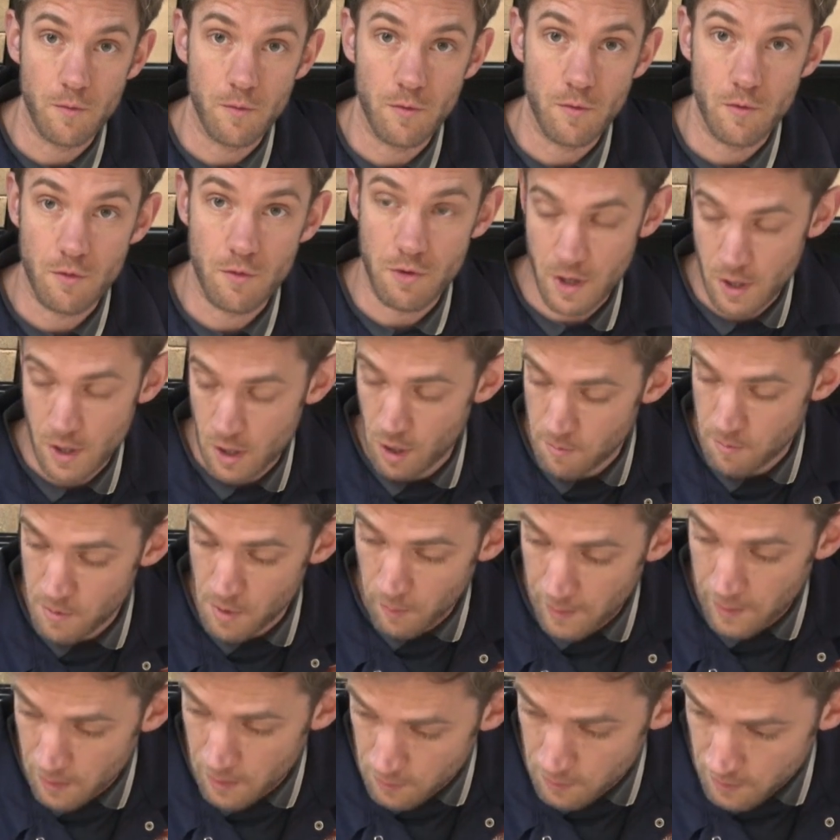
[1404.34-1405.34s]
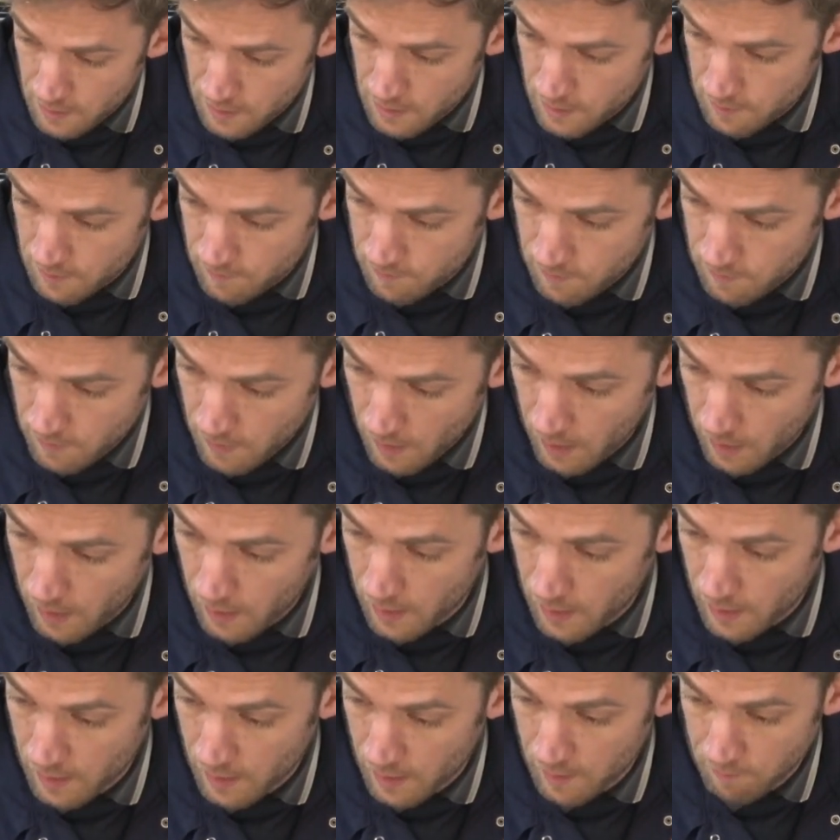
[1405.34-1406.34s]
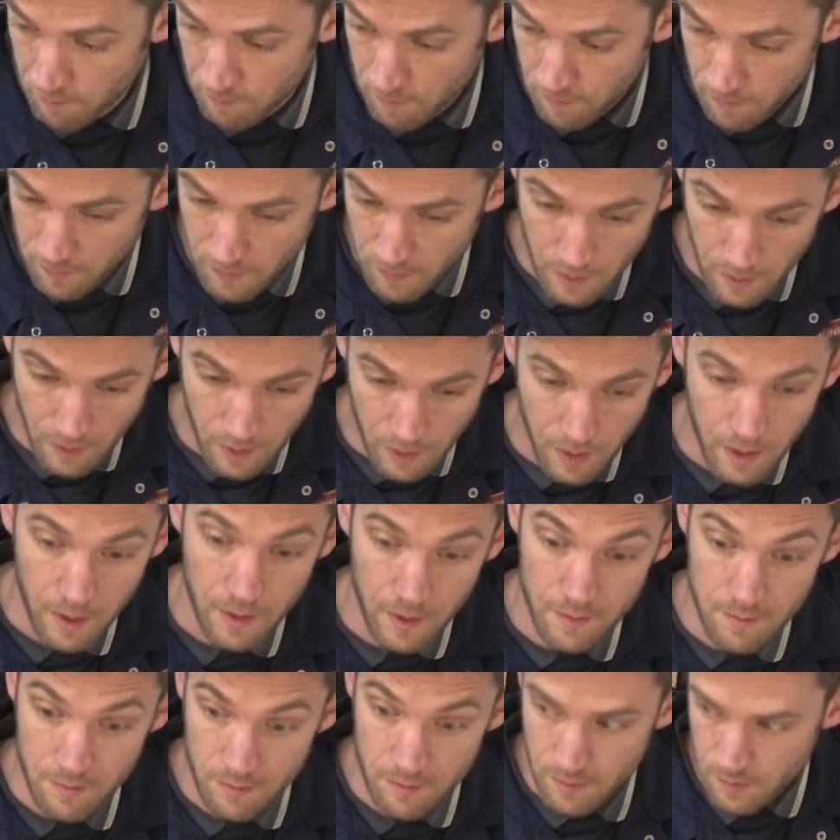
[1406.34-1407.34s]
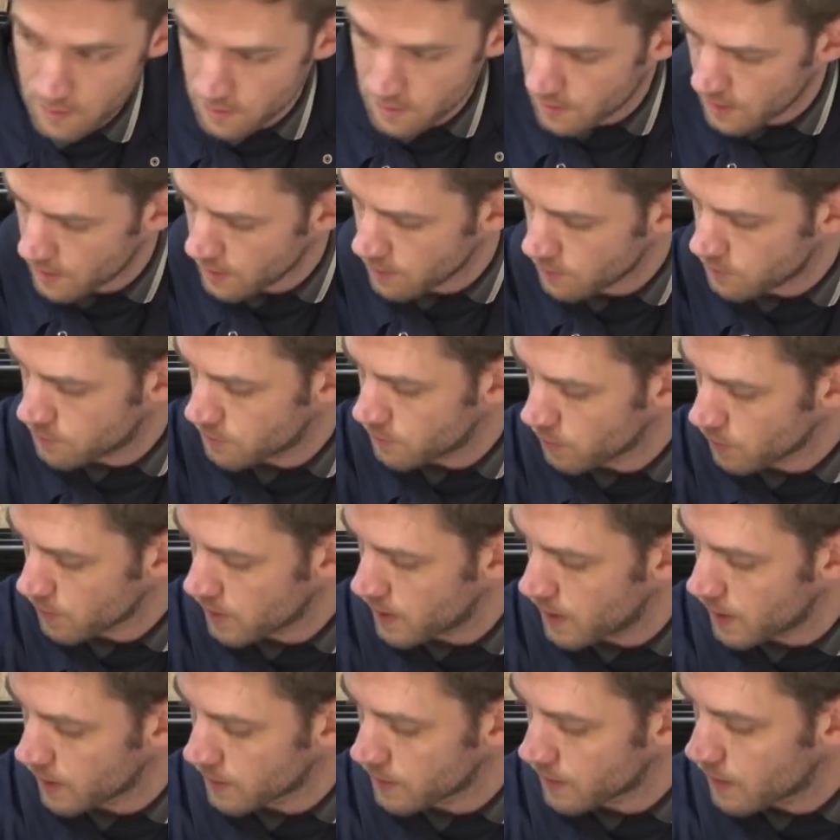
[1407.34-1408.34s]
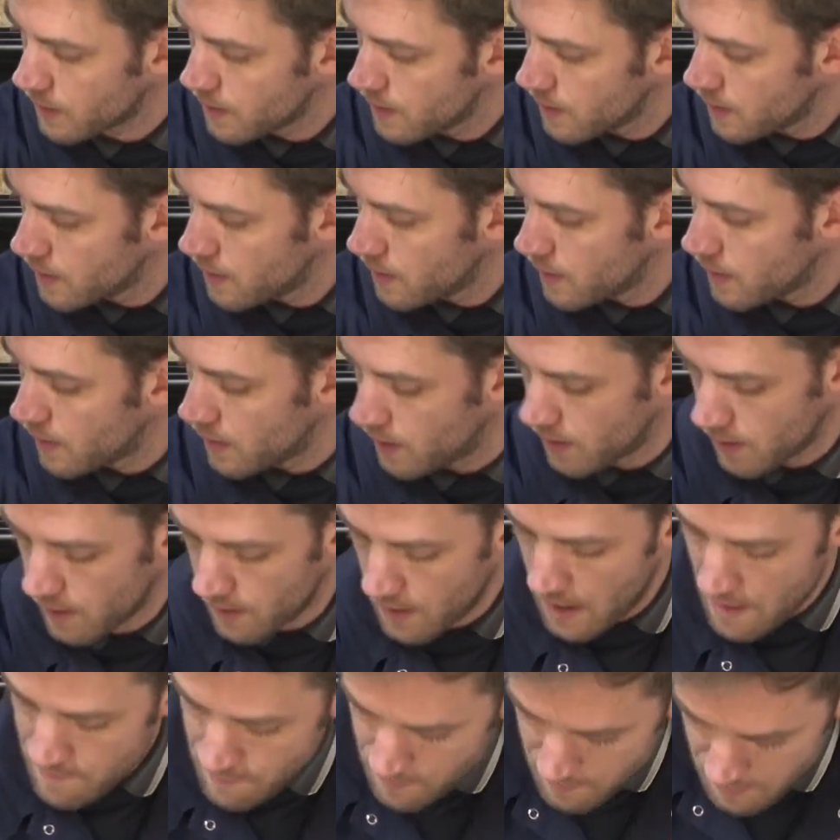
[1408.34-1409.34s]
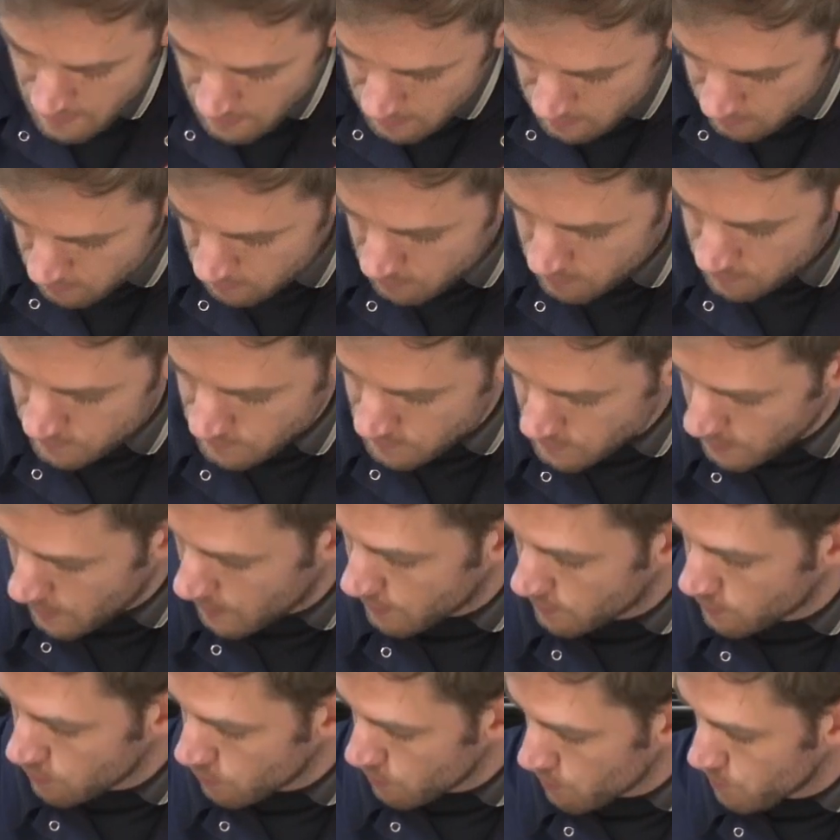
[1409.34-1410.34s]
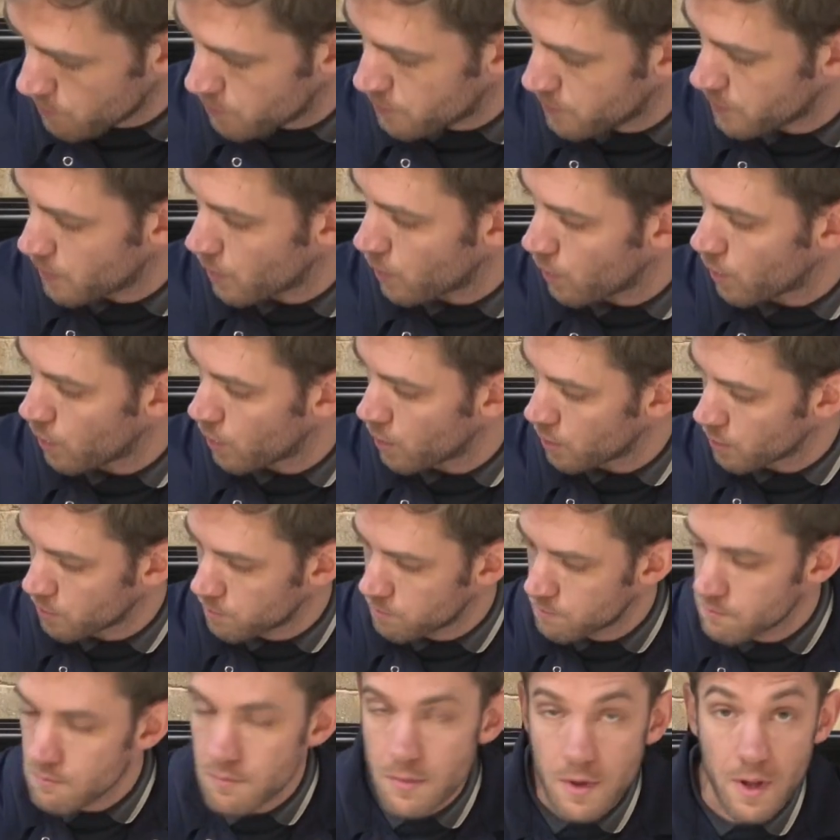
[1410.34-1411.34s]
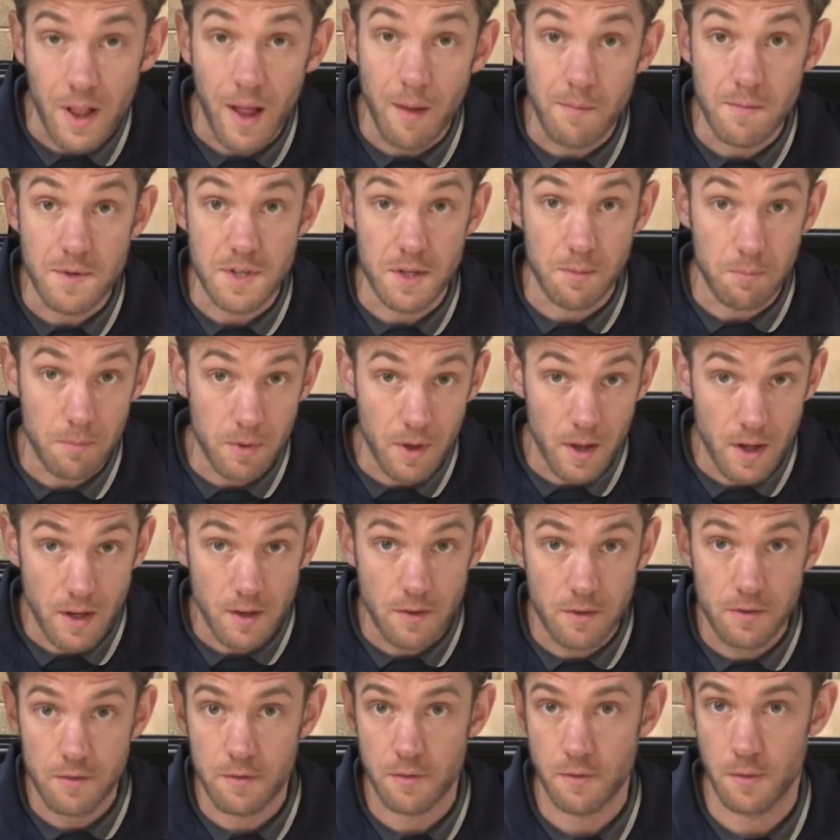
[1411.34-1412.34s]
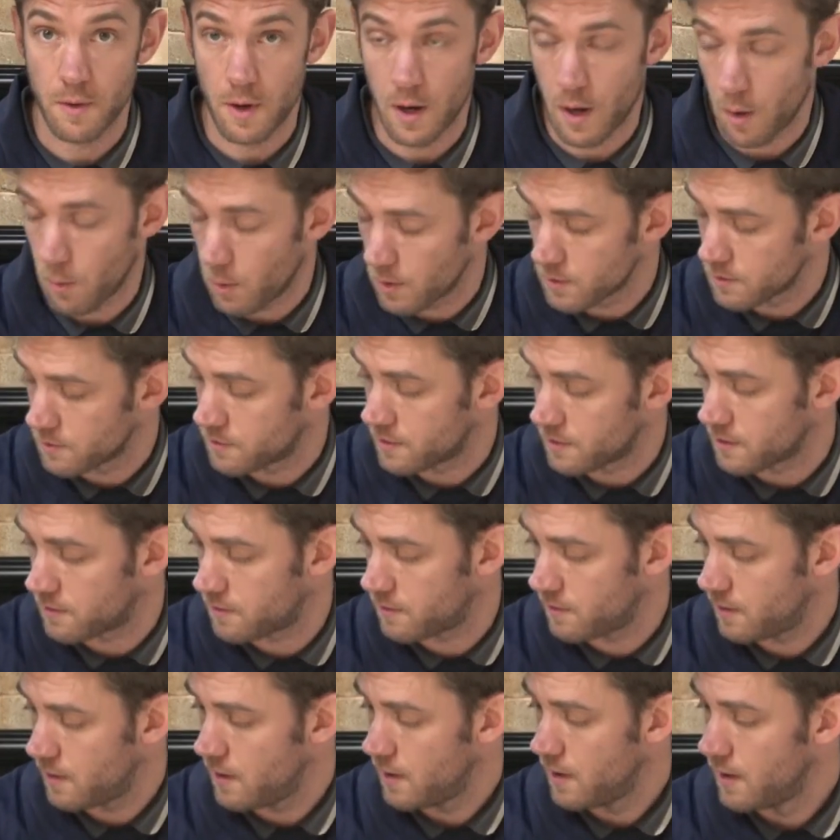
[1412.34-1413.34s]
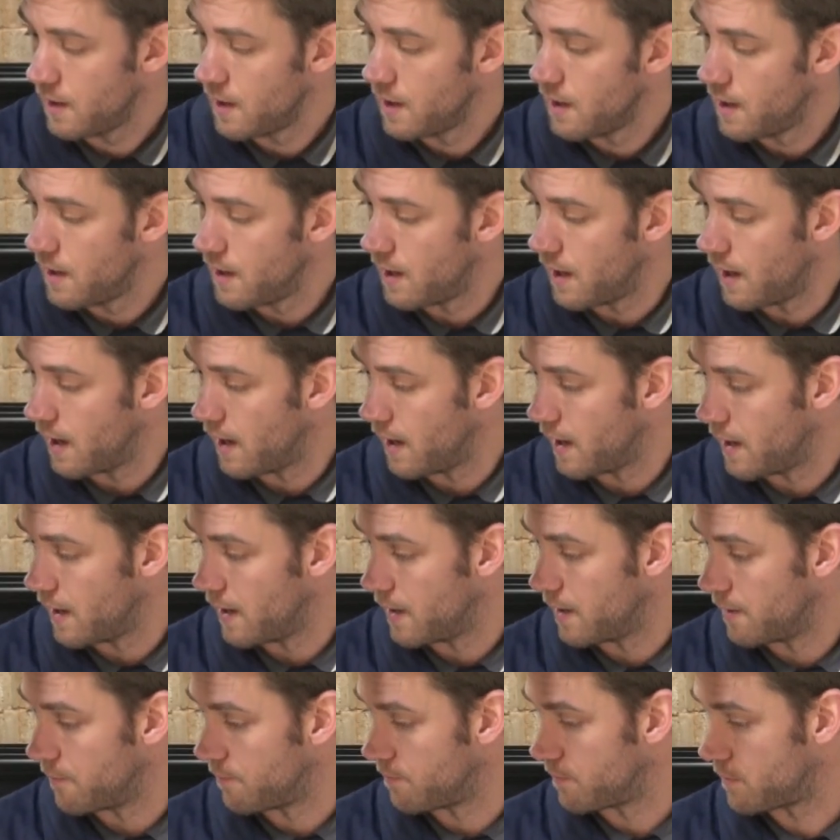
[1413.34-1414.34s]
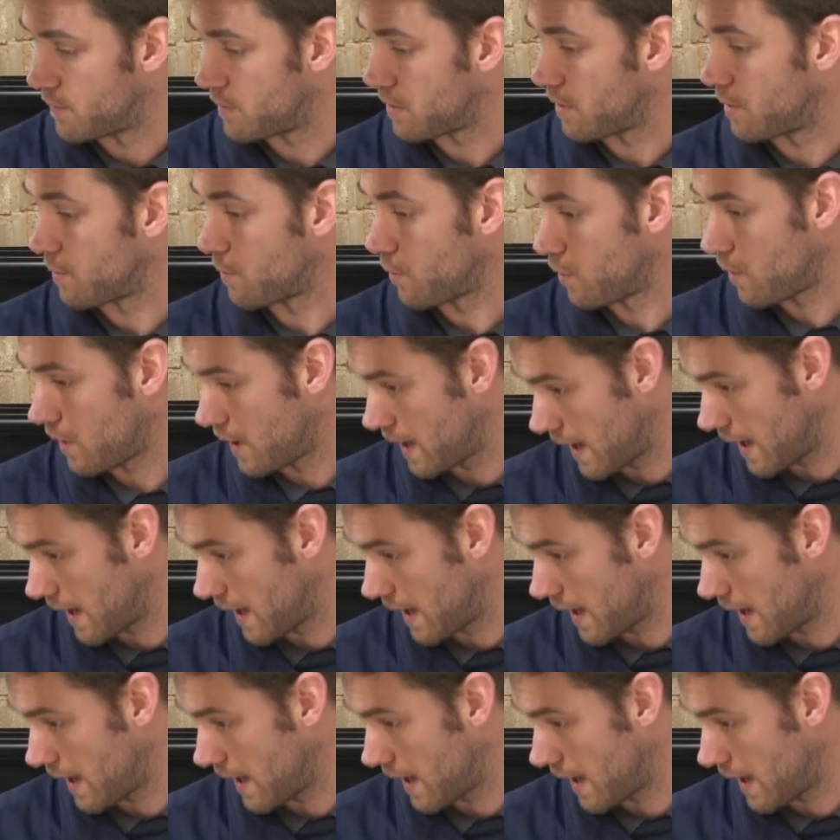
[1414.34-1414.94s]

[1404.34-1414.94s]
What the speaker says: crack open the welder and get it stuck in. Everything's lined up and all clamped in place where I want it, so I'm quite